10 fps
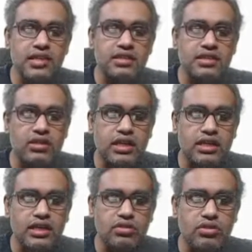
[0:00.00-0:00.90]
sir, okay,
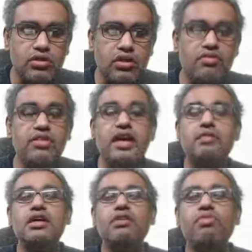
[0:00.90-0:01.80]
that is all
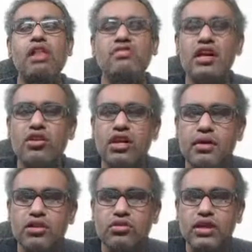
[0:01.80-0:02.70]
fine, but we are not
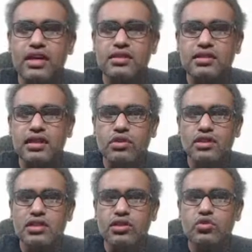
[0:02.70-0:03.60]
able to understand what
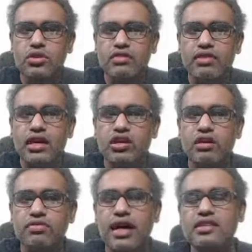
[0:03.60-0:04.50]
is the root value
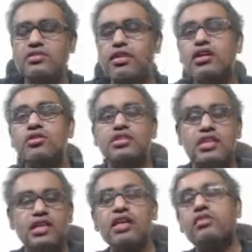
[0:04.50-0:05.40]
of X, Y or
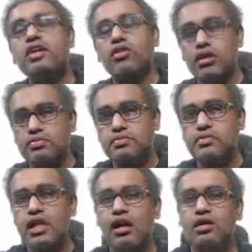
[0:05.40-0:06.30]
Z nerve and all.
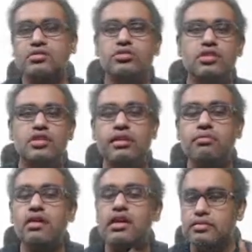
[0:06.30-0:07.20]
So
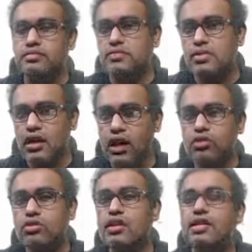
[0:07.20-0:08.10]
remember
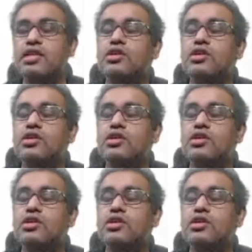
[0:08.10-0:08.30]
how to learn the